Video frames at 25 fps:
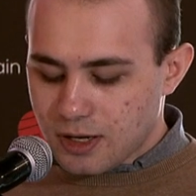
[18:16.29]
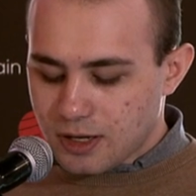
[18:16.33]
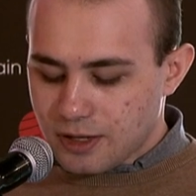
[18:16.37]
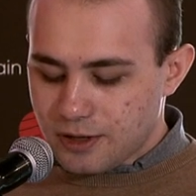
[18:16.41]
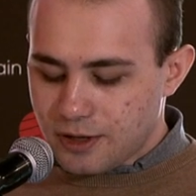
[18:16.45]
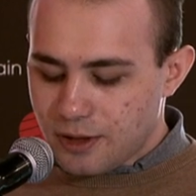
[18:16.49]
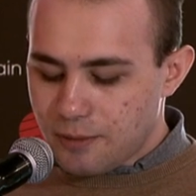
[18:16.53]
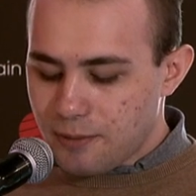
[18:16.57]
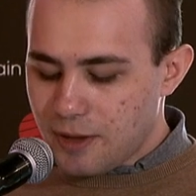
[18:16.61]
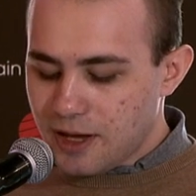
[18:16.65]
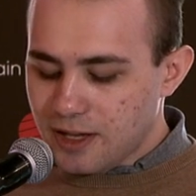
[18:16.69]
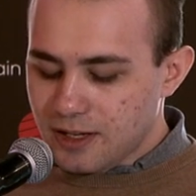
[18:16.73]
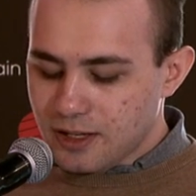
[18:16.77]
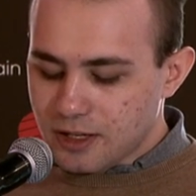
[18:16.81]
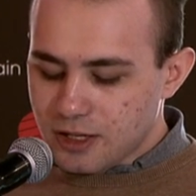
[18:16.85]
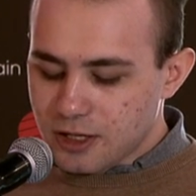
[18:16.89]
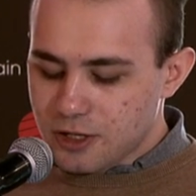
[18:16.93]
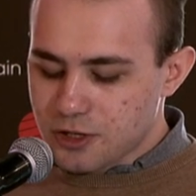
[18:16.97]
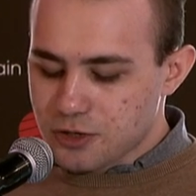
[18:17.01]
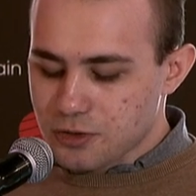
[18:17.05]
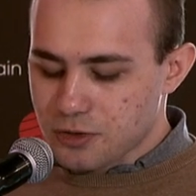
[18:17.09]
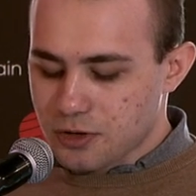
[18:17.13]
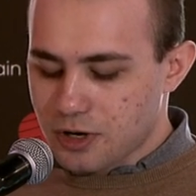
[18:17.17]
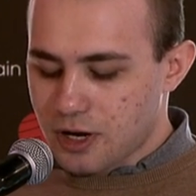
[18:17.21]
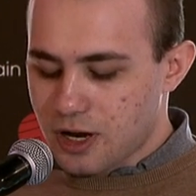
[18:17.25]
The main
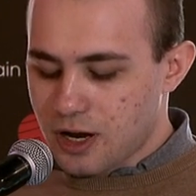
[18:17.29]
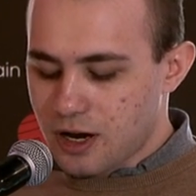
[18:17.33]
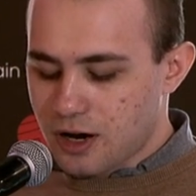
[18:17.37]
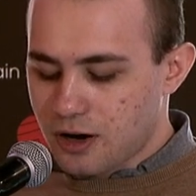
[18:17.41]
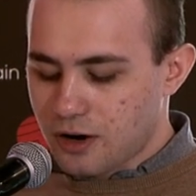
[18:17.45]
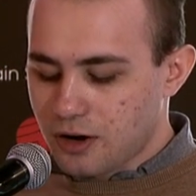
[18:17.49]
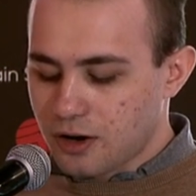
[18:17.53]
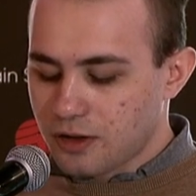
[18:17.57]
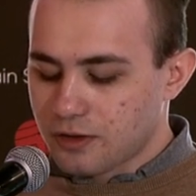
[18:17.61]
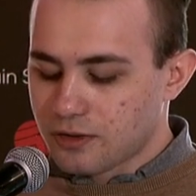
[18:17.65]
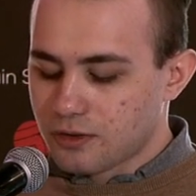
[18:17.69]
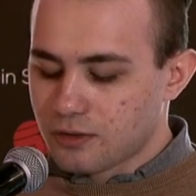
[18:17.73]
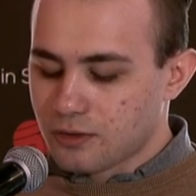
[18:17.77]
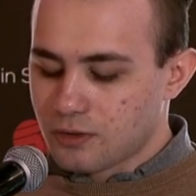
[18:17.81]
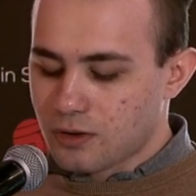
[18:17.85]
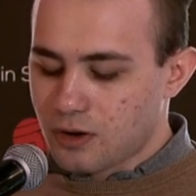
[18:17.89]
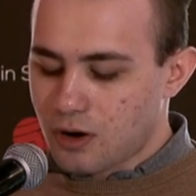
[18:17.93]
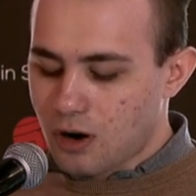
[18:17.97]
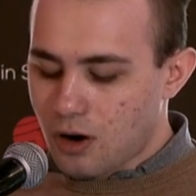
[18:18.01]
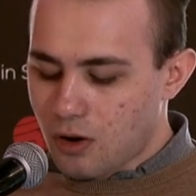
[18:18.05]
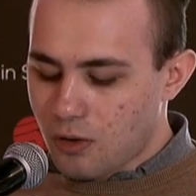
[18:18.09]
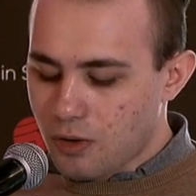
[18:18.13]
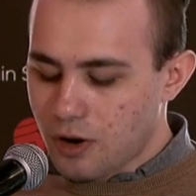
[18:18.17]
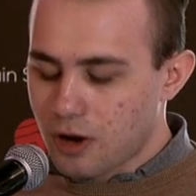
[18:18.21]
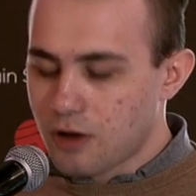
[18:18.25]
issue here is to
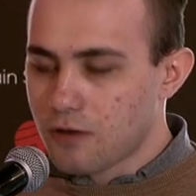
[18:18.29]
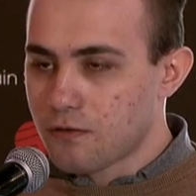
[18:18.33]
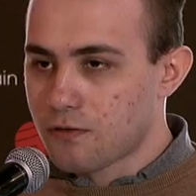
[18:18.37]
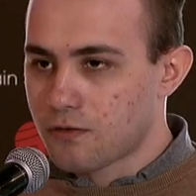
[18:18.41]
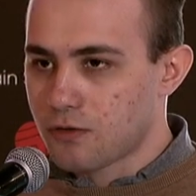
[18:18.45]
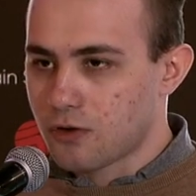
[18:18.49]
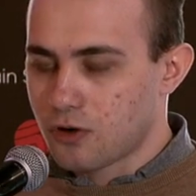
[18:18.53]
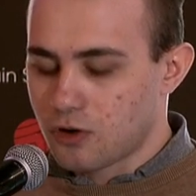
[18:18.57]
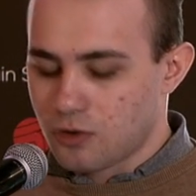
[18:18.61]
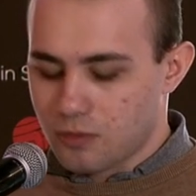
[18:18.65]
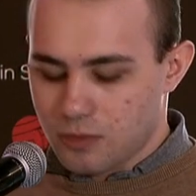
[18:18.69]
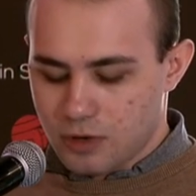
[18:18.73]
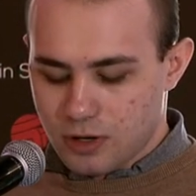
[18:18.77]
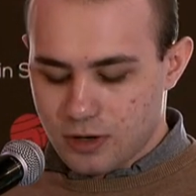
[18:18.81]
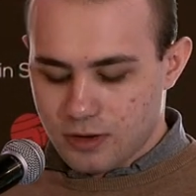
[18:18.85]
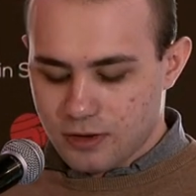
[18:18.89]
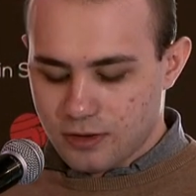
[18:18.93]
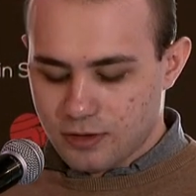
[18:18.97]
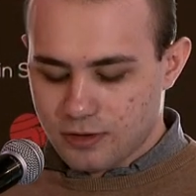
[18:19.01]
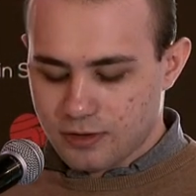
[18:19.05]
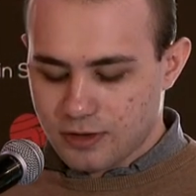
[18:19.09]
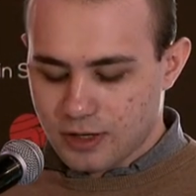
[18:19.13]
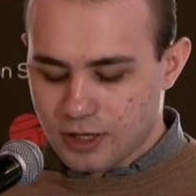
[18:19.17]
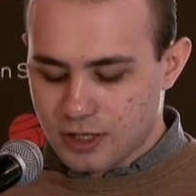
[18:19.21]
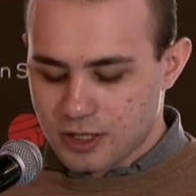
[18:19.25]
how inform
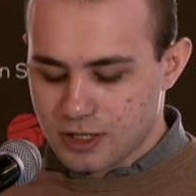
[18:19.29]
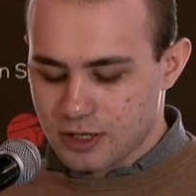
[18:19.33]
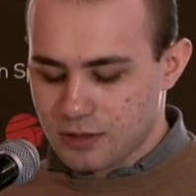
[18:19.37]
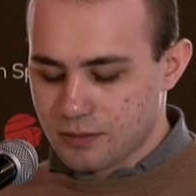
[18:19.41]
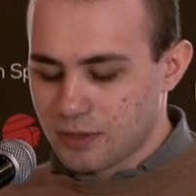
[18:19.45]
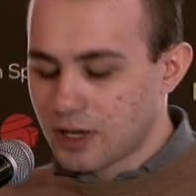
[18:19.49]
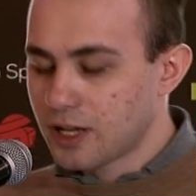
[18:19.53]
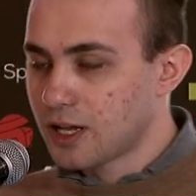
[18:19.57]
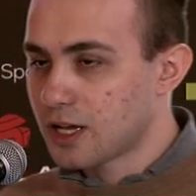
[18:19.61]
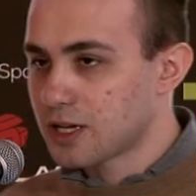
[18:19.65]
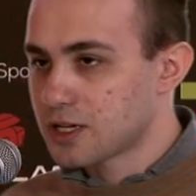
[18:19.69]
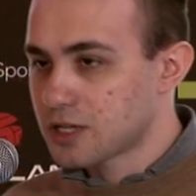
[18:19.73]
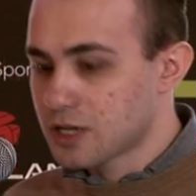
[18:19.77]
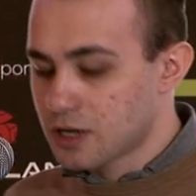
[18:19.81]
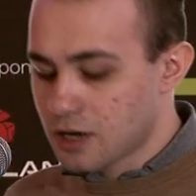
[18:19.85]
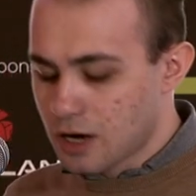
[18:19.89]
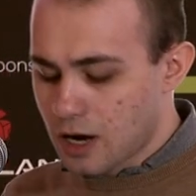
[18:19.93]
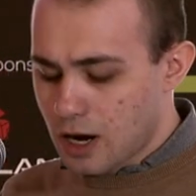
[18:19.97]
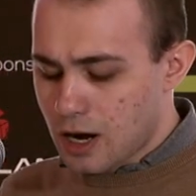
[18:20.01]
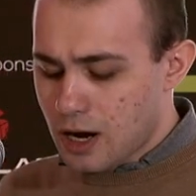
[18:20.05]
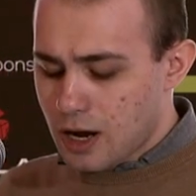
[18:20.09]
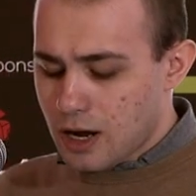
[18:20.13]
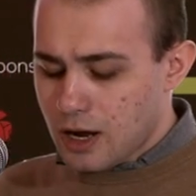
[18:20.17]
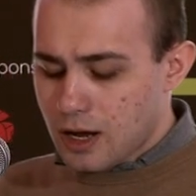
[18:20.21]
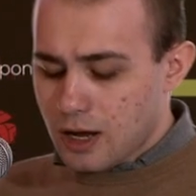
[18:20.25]
such a manager
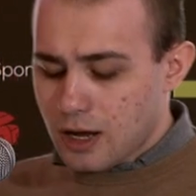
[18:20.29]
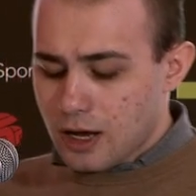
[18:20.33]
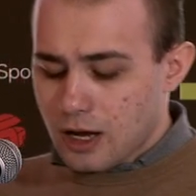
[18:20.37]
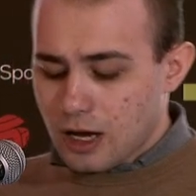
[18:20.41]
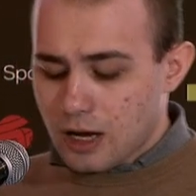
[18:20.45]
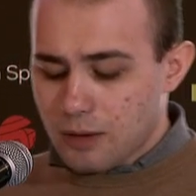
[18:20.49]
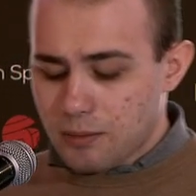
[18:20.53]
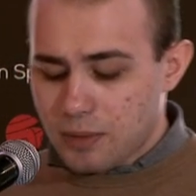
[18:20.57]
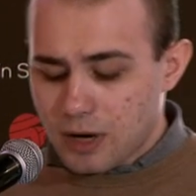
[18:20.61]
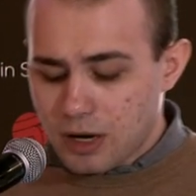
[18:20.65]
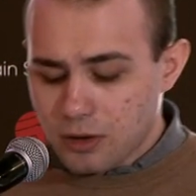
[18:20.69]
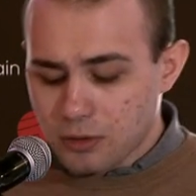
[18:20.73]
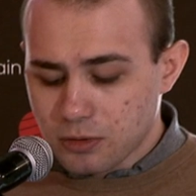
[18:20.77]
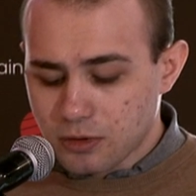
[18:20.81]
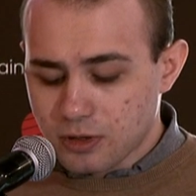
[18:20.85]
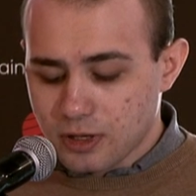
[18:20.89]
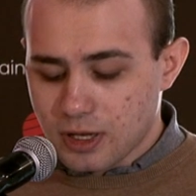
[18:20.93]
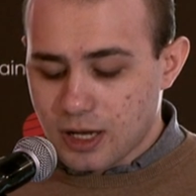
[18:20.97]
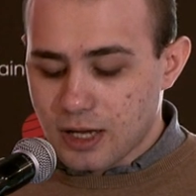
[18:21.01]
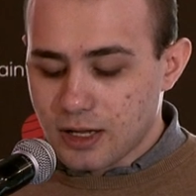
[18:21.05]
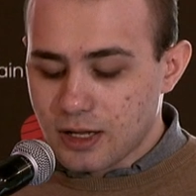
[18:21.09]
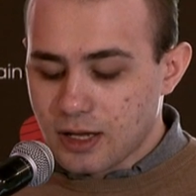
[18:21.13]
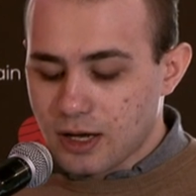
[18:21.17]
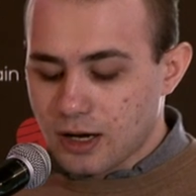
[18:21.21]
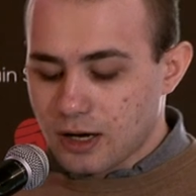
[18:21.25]
about
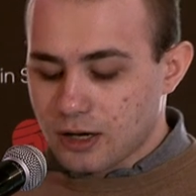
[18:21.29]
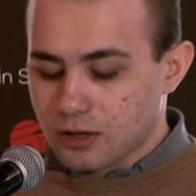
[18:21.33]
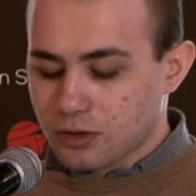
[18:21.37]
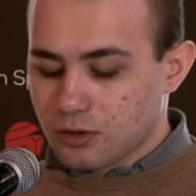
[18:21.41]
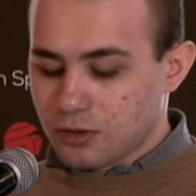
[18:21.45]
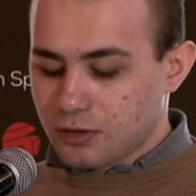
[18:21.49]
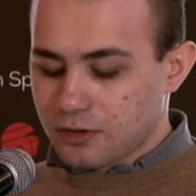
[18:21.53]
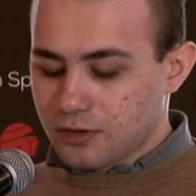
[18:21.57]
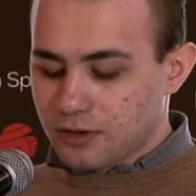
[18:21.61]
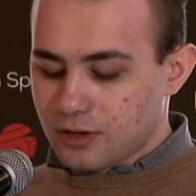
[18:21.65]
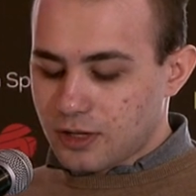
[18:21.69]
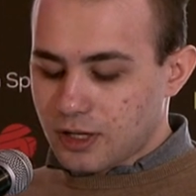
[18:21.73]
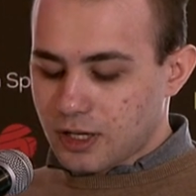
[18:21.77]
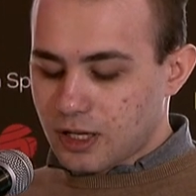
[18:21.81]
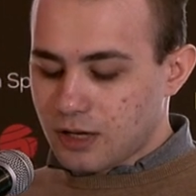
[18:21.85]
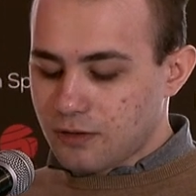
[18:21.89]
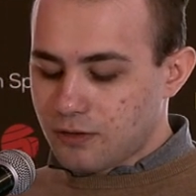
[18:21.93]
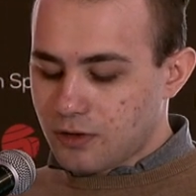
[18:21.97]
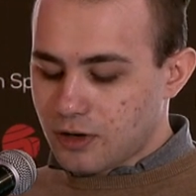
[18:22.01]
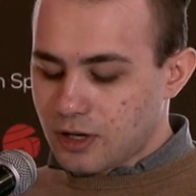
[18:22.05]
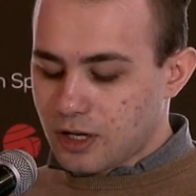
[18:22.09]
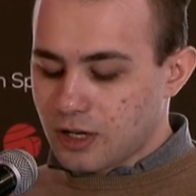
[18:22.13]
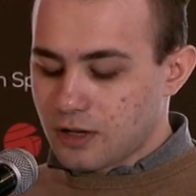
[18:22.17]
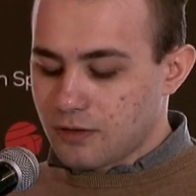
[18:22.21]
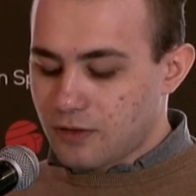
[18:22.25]
any actors in a
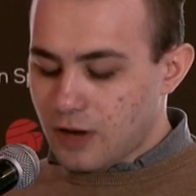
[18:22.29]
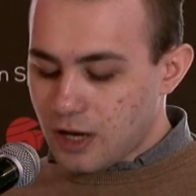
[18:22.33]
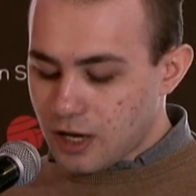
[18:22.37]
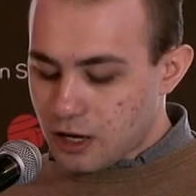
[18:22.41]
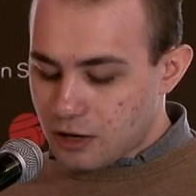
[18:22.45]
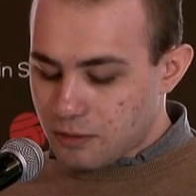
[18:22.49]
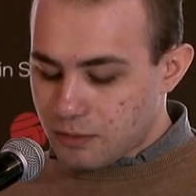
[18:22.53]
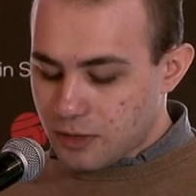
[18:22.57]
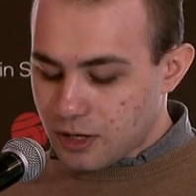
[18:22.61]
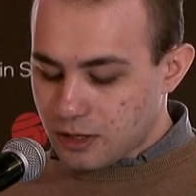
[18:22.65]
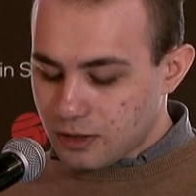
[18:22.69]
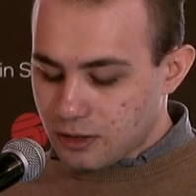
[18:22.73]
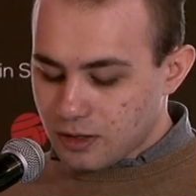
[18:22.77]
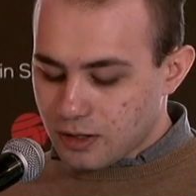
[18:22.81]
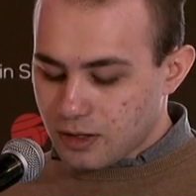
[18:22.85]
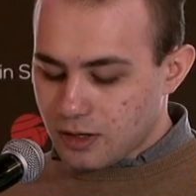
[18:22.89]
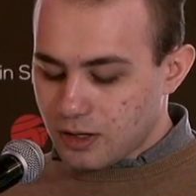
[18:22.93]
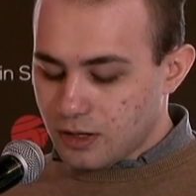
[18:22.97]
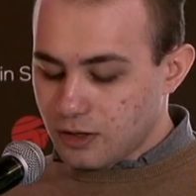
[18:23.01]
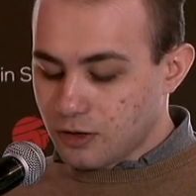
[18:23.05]
given environment.